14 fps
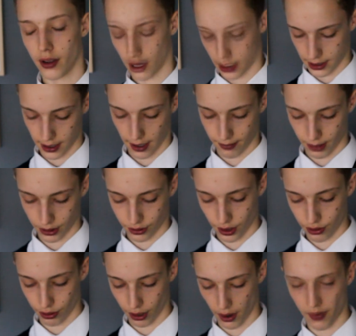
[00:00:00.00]
I did have my
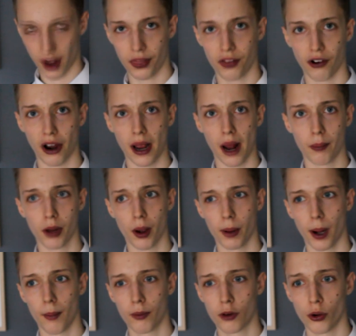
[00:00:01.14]
surgery. I had three and coming up